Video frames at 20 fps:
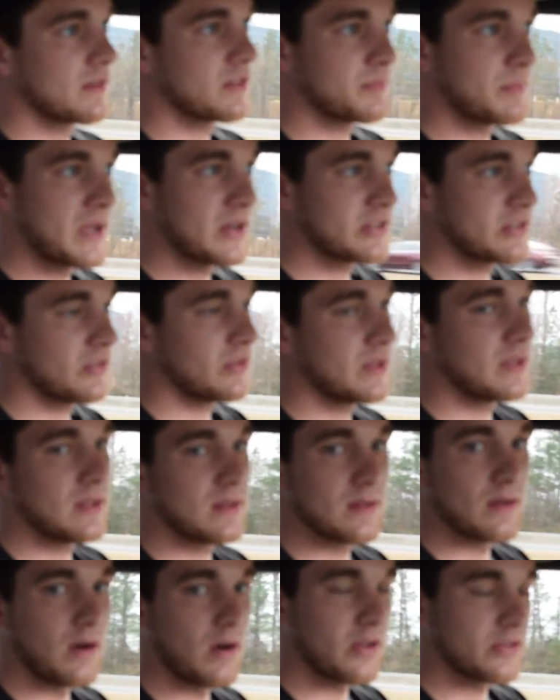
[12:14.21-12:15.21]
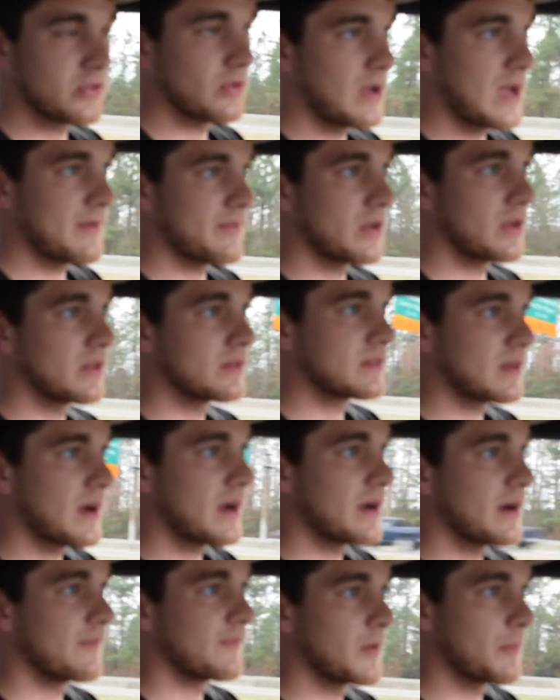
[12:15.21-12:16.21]
Especially, also have a good
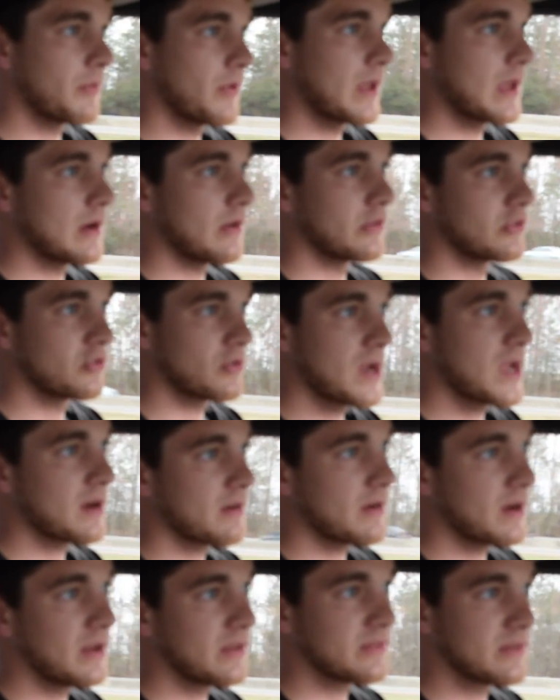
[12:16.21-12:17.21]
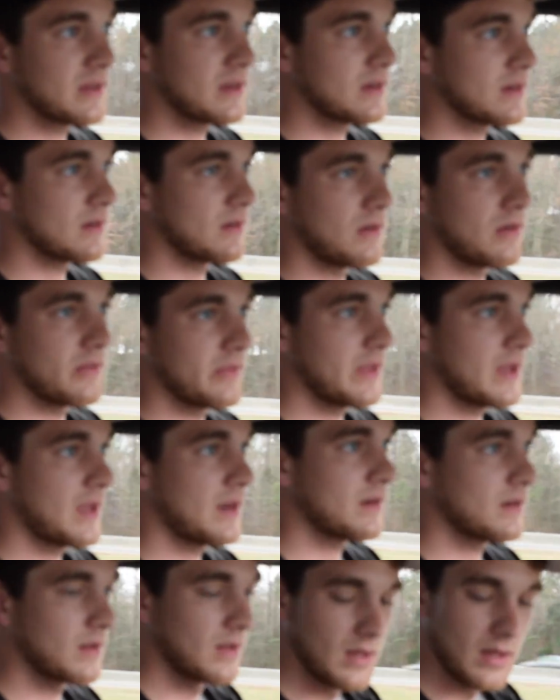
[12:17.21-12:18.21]
tire if you plan on drag racing and all
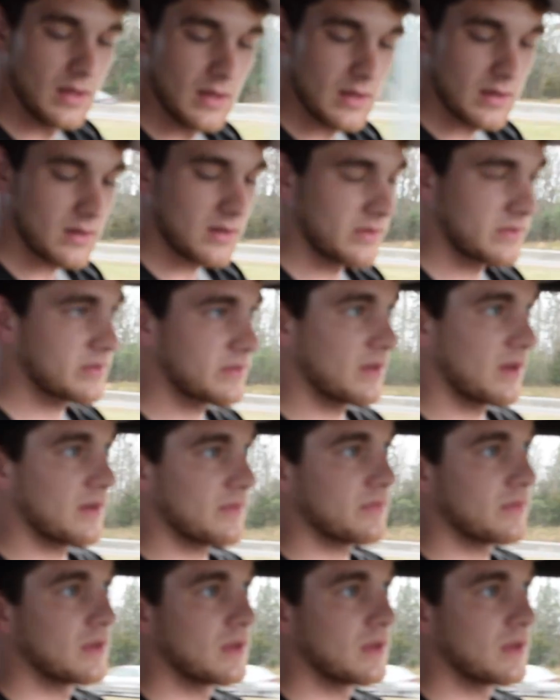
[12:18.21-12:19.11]
that good stuff.